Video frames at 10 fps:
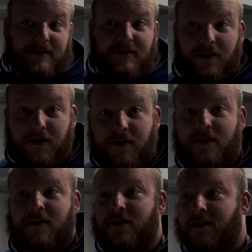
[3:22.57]
So
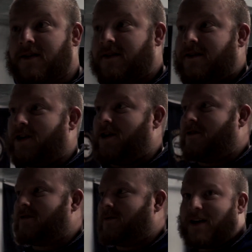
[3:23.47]

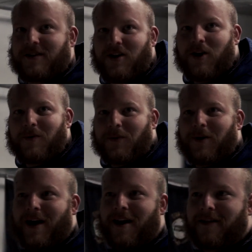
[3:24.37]
when it doesn't hurt when you
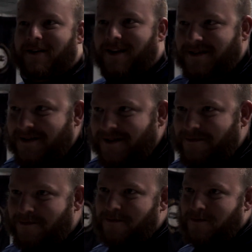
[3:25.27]
work out, I think this
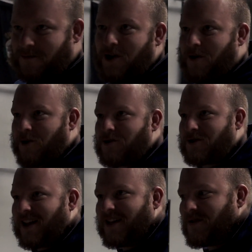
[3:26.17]

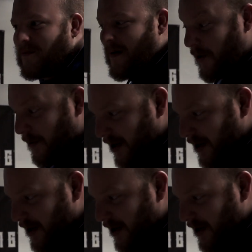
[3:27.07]
usually leads to a better